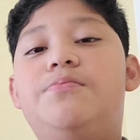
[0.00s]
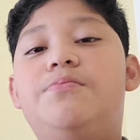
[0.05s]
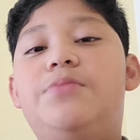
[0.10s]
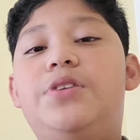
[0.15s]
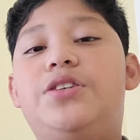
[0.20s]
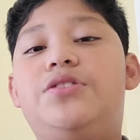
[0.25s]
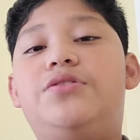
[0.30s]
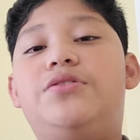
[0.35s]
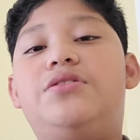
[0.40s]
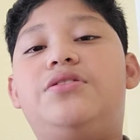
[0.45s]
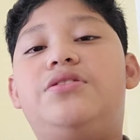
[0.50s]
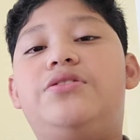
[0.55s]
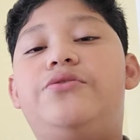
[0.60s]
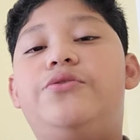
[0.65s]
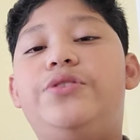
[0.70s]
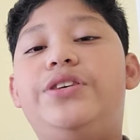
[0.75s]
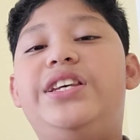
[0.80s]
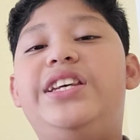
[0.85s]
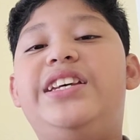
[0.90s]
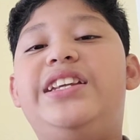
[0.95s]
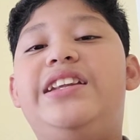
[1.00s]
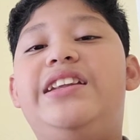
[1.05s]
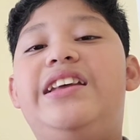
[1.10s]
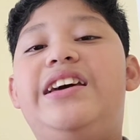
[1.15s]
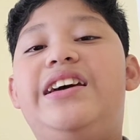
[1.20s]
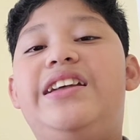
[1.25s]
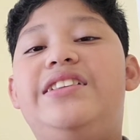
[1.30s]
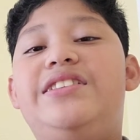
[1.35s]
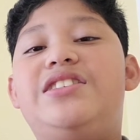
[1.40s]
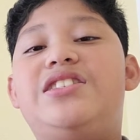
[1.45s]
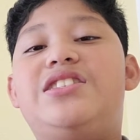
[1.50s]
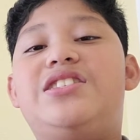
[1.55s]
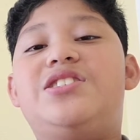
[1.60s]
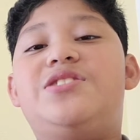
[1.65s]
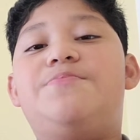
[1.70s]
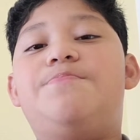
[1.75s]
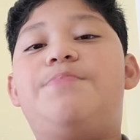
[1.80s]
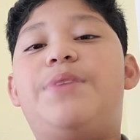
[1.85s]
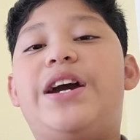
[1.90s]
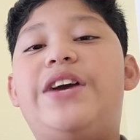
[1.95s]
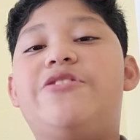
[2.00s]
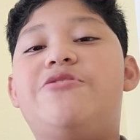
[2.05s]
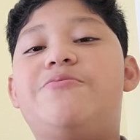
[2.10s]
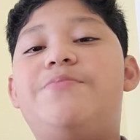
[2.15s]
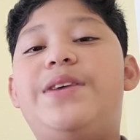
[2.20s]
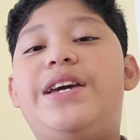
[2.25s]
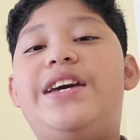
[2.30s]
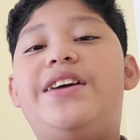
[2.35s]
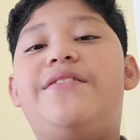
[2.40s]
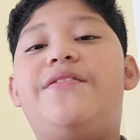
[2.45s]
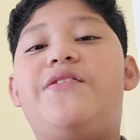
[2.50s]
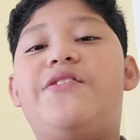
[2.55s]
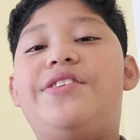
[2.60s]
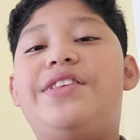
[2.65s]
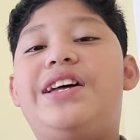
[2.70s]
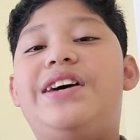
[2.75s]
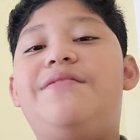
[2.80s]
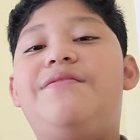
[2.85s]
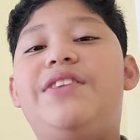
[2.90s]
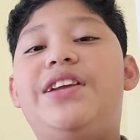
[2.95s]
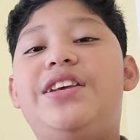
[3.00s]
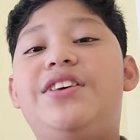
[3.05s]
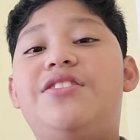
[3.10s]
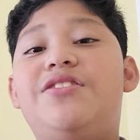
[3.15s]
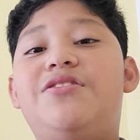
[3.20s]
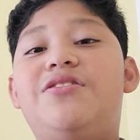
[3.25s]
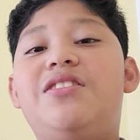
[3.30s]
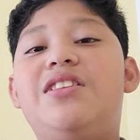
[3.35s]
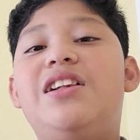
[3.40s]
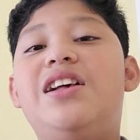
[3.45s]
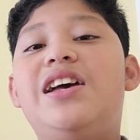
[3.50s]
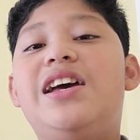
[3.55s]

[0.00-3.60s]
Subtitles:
McQueen and Spider-Man for that video.